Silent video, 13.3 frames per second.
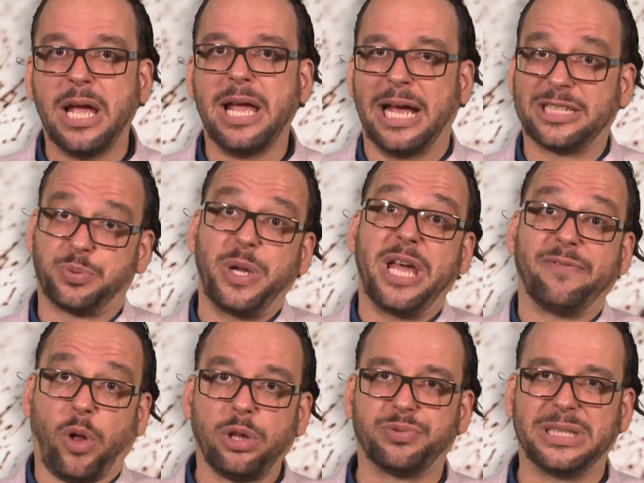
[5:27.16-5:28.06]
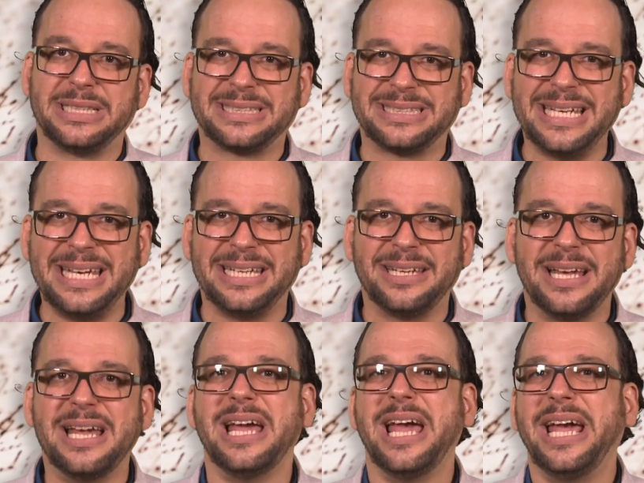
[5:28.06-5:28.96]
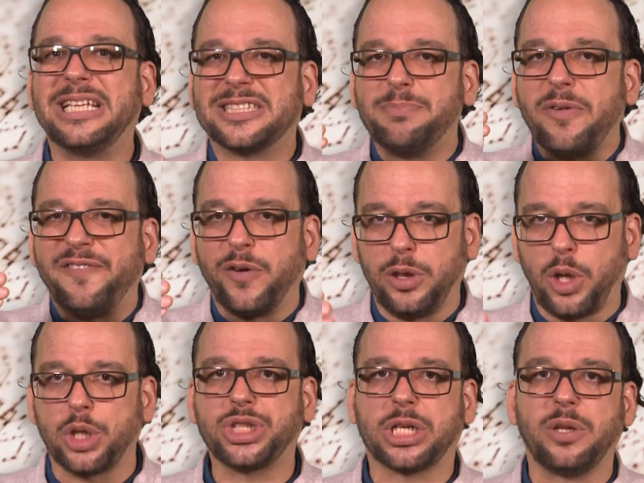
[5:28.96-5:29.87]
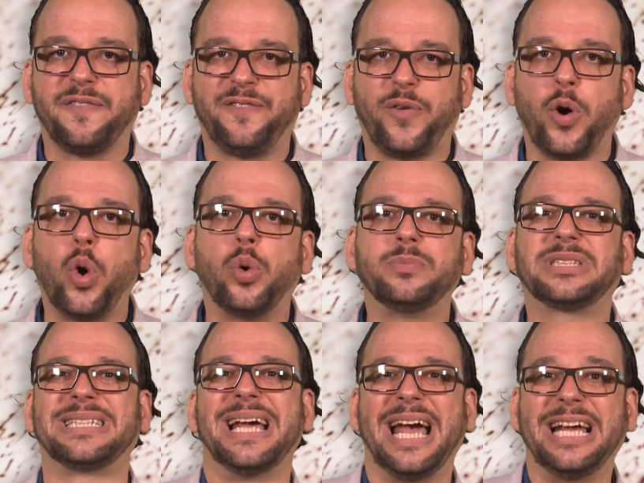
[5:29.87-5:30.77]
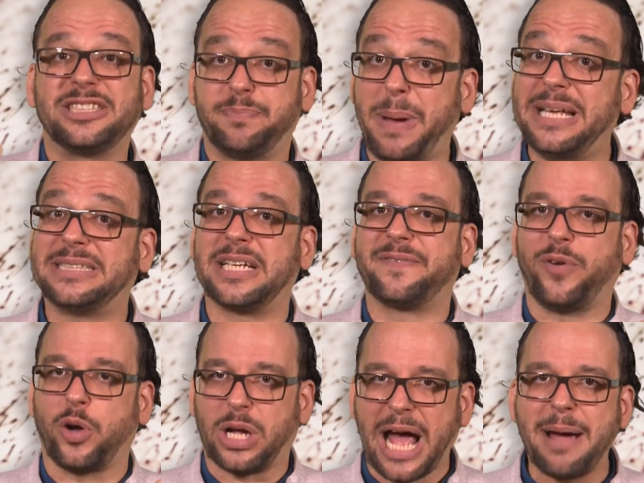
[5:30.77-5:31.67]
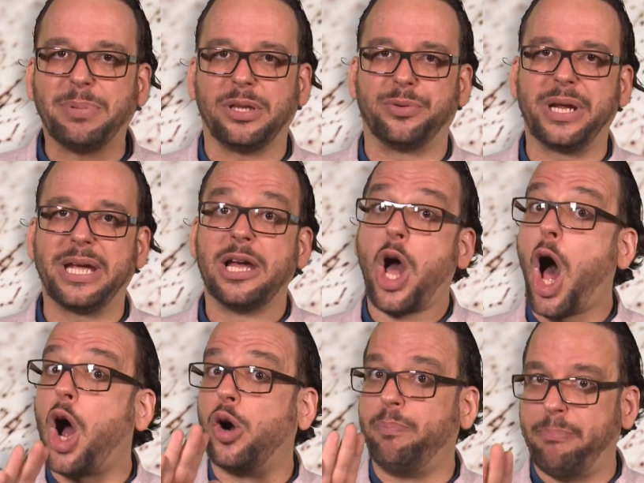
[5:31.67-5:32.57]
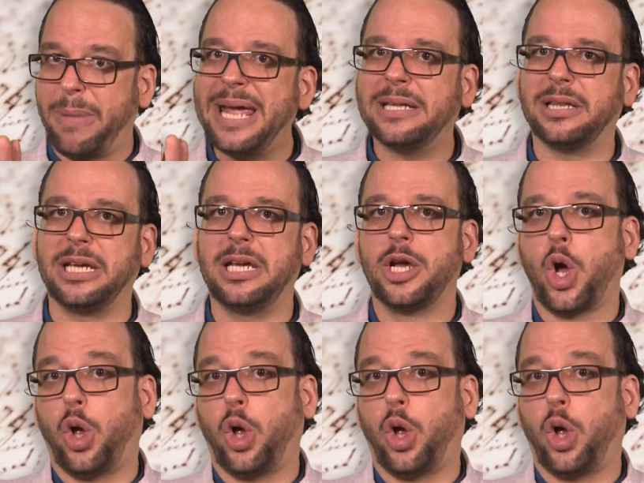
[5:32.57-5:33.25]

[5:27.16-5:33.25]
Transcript: as we have already seen, its morphological forms and basic vocabulary are mainly,